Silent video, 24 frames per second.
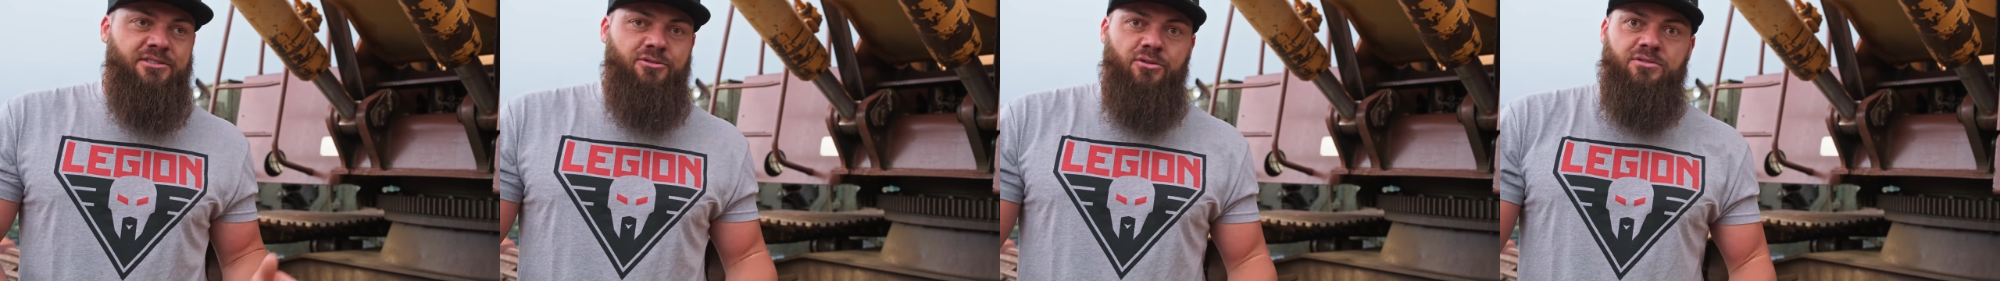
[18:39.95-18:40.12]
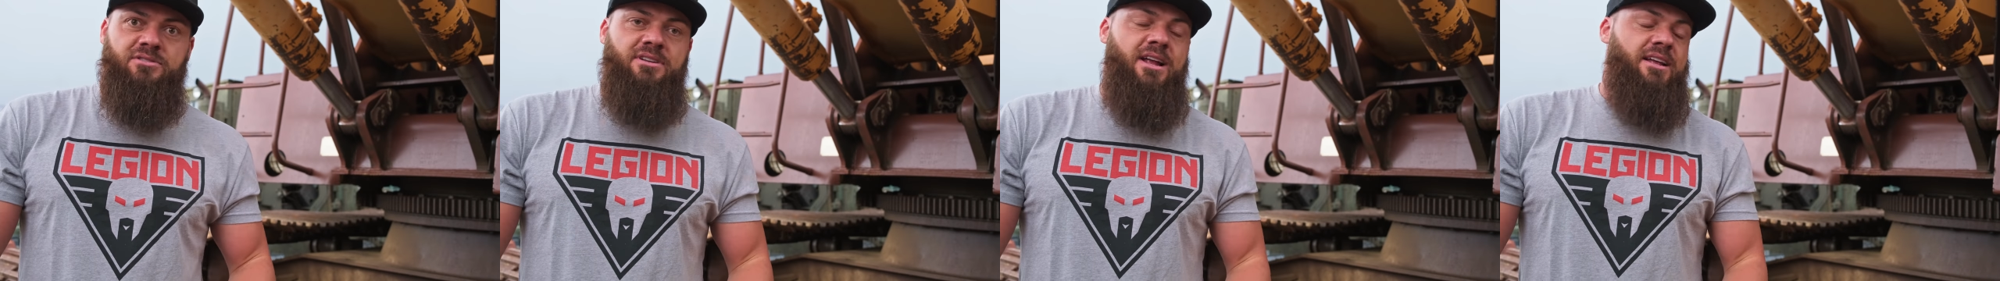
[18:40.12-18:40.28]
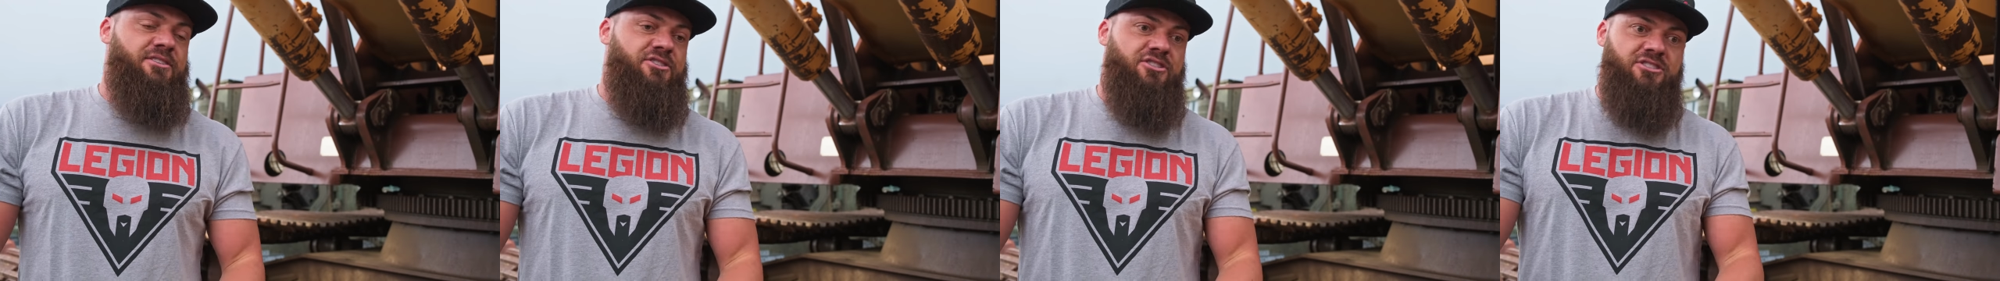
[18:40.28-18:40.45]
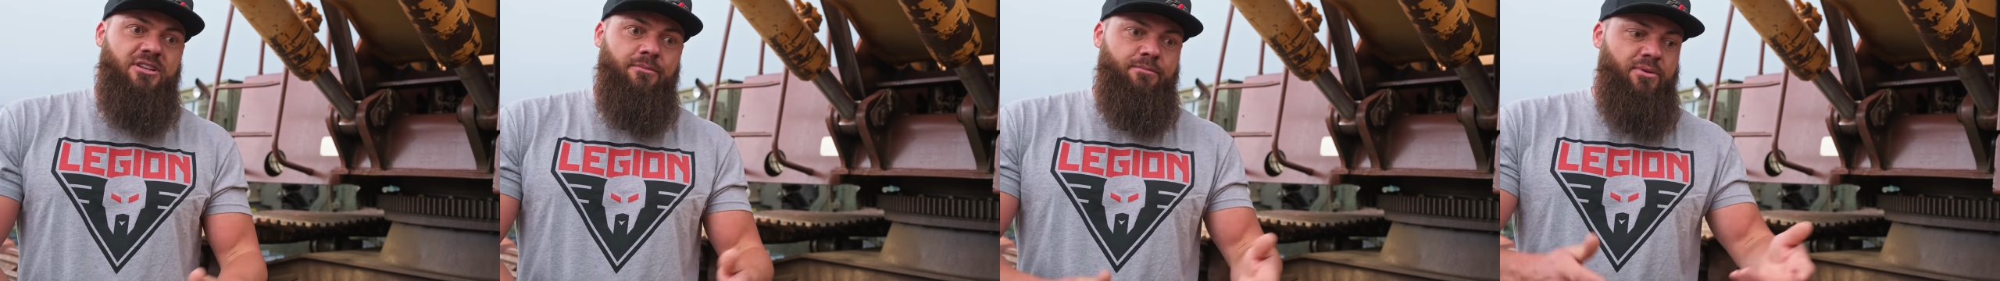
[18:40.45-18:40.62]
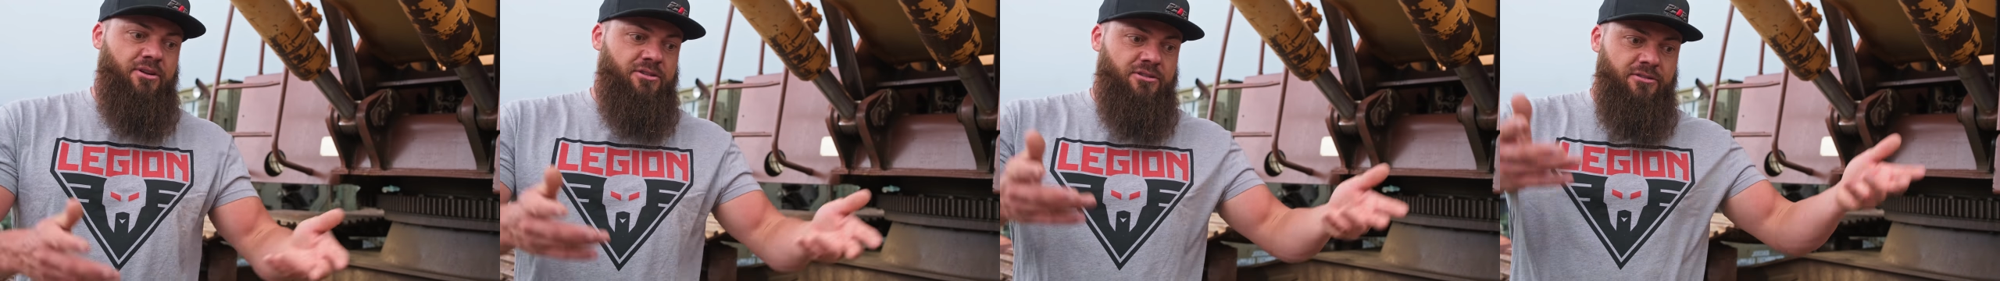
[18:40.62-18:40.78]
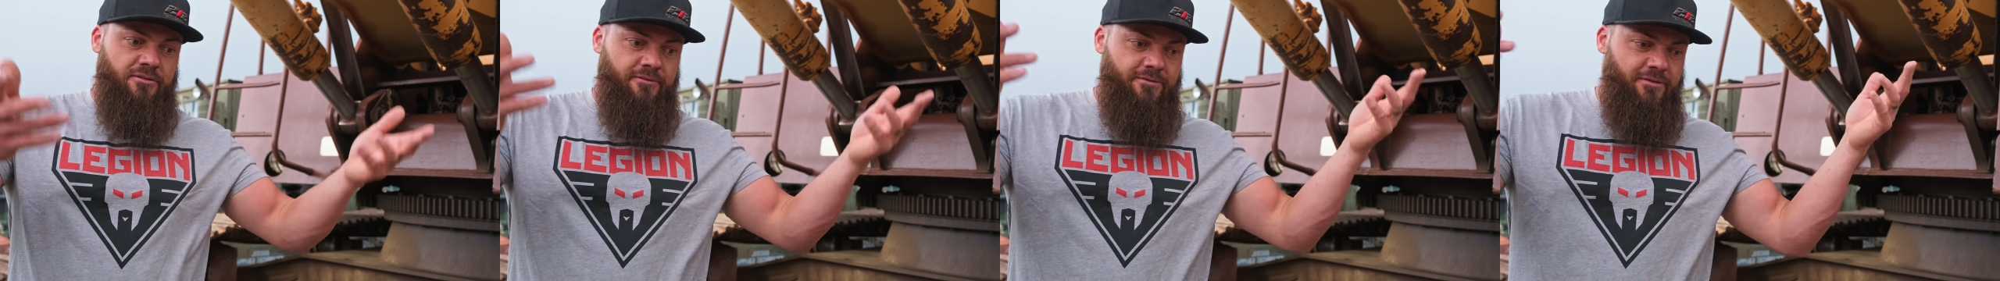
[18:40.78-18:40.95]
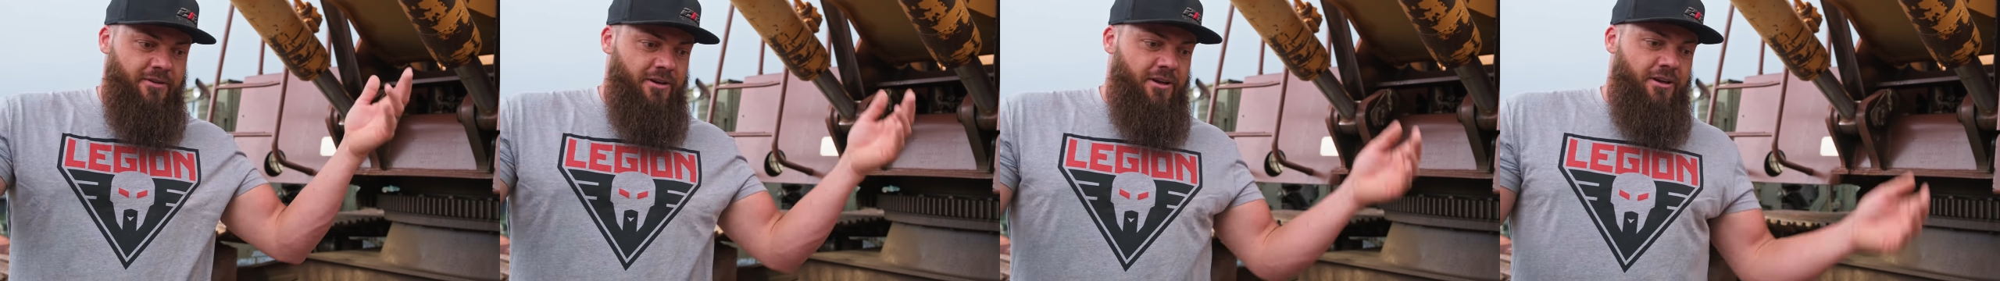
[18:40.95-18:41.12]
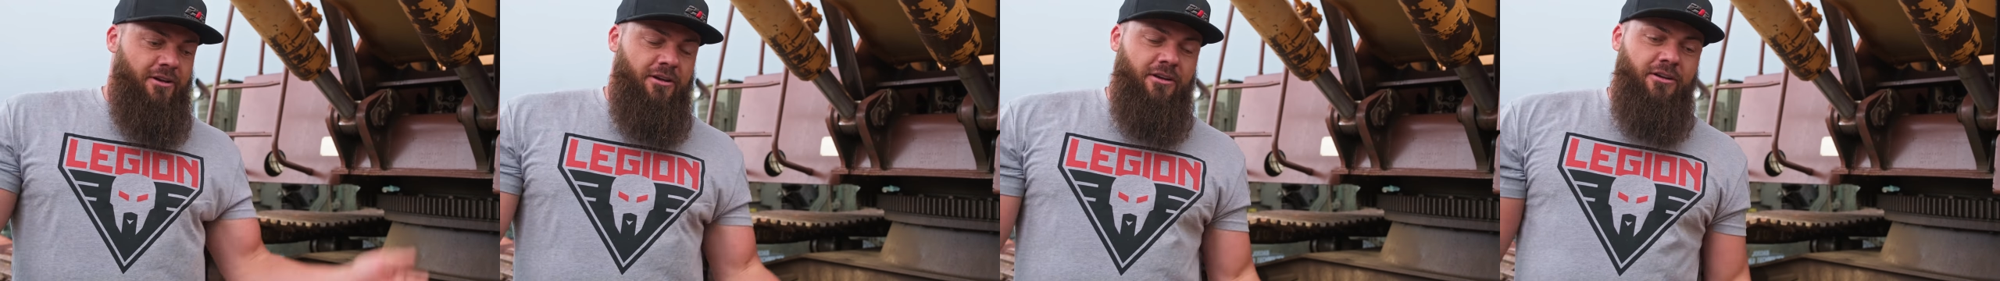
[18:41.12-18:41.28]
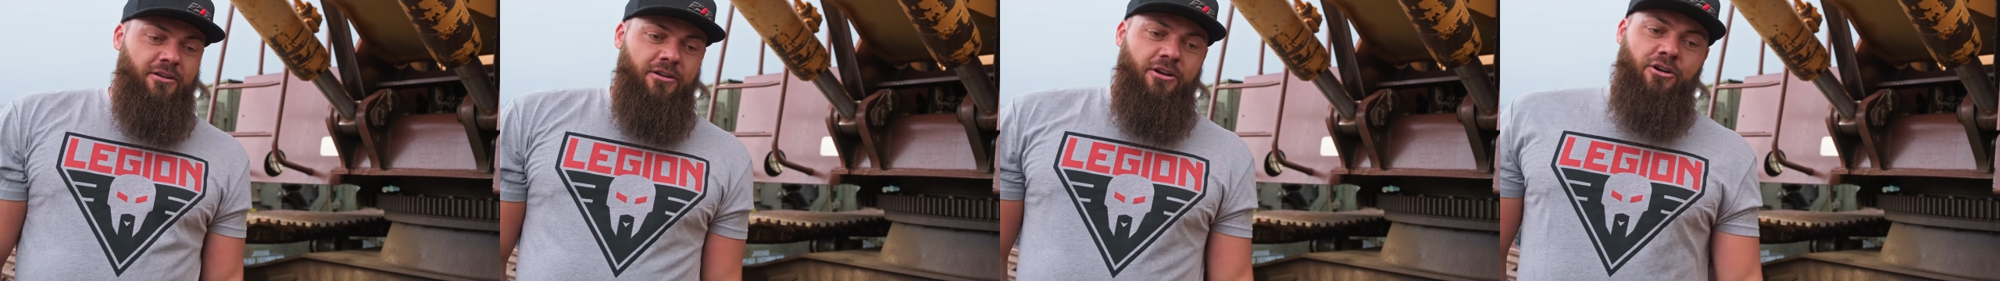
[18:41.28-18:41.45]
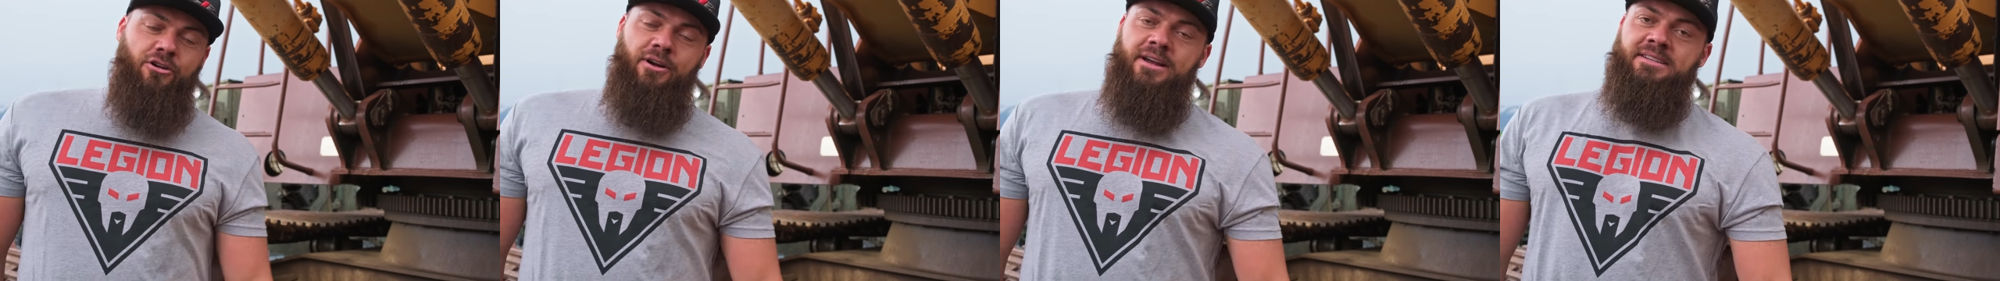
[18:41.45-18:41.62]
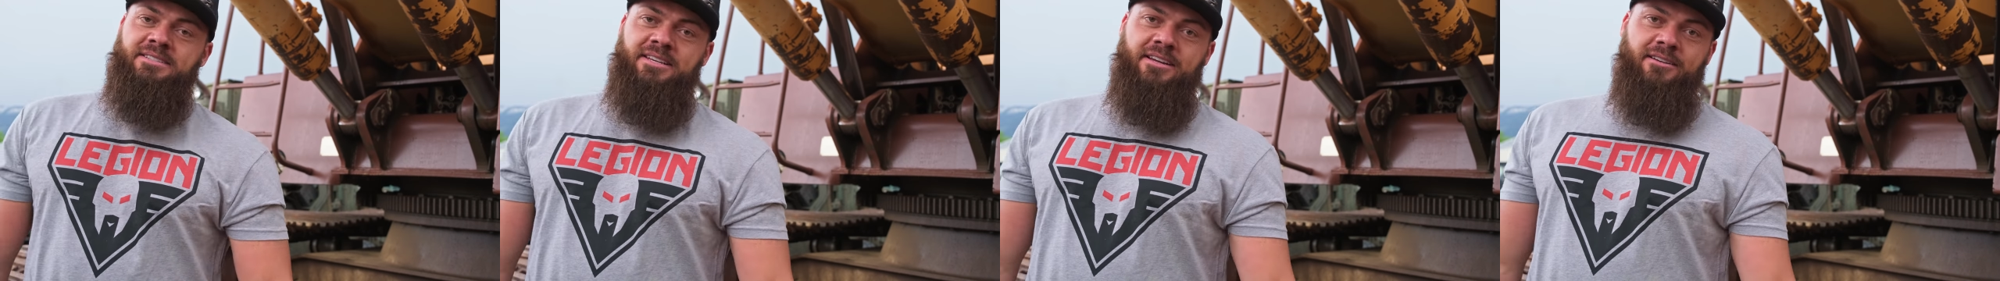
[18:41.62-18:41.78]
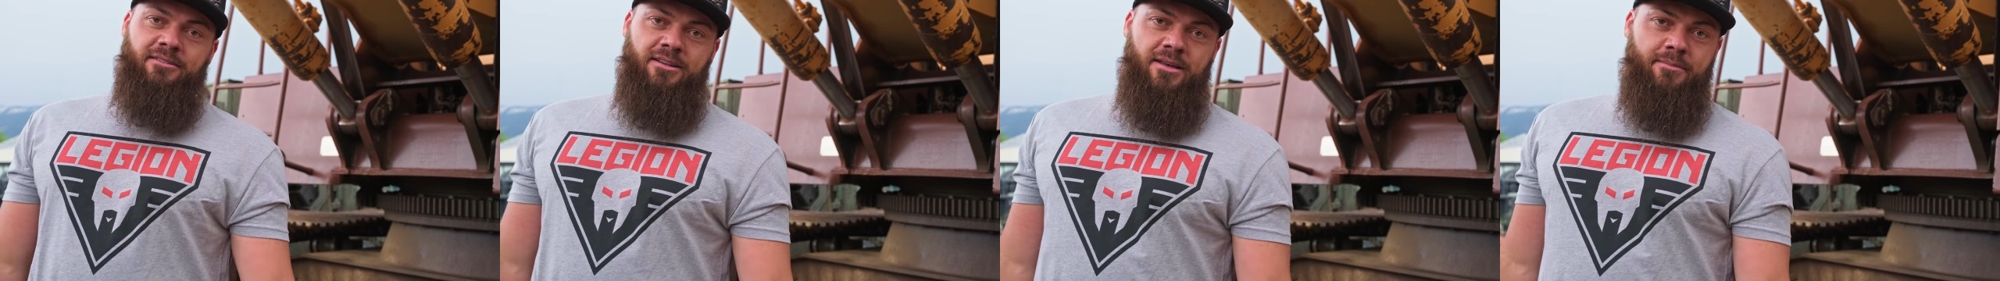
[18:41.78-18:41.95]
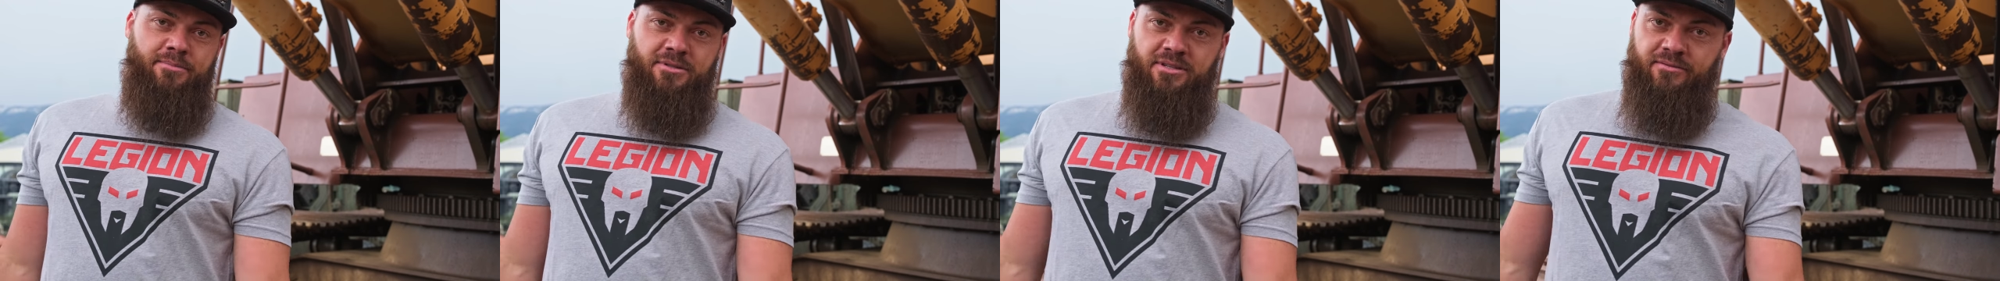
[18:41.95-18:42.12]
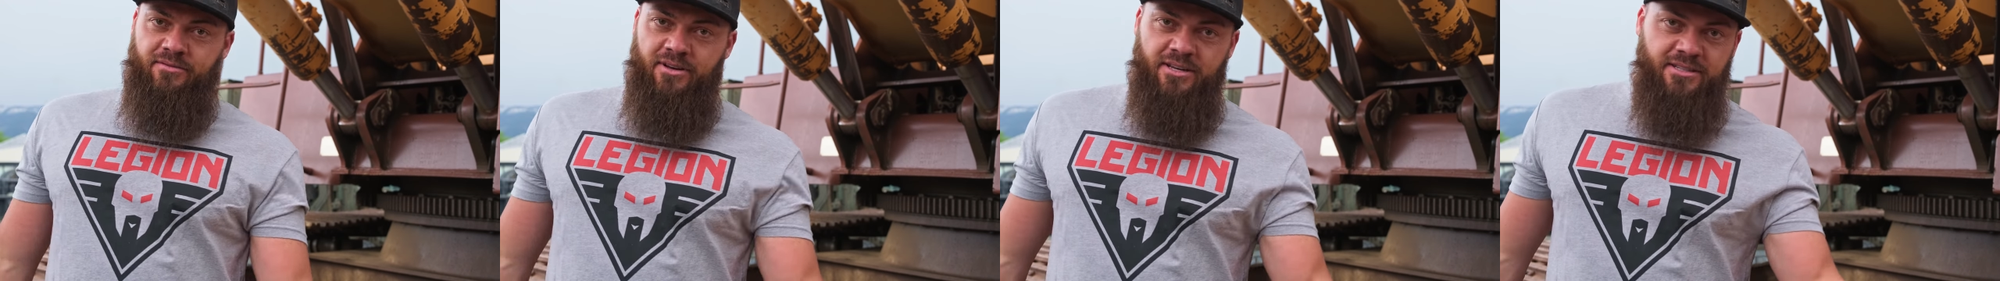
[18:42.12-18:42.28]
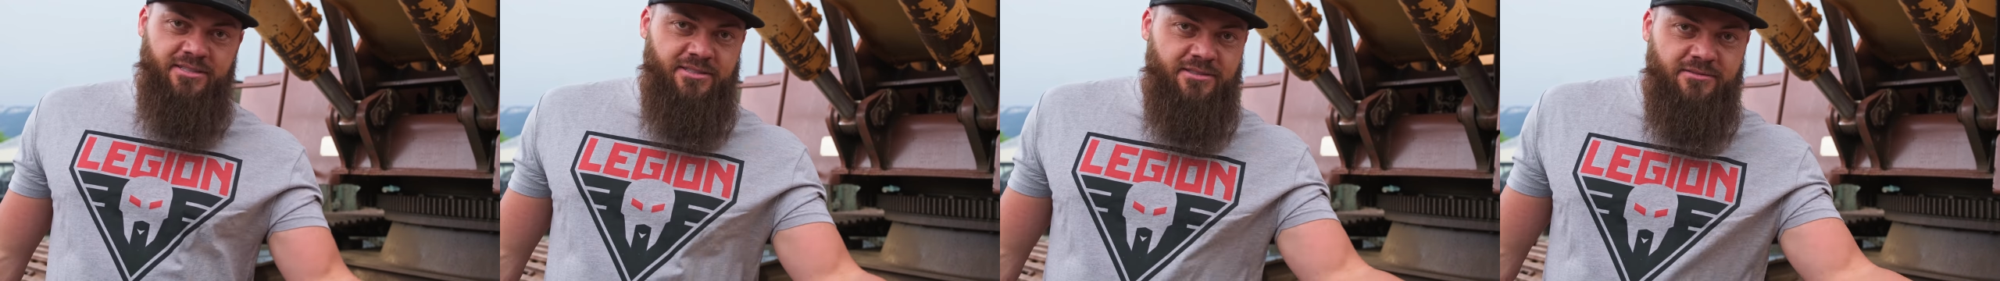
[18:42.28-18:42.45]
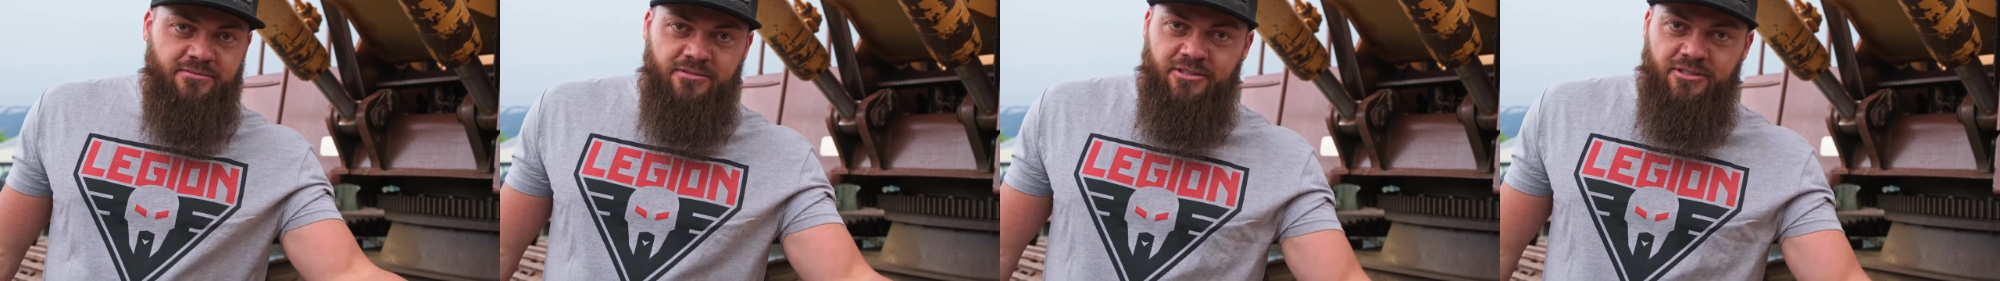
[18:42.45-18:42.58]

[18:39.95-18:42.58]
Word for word: So it's not just a bunch of crazy clips of us,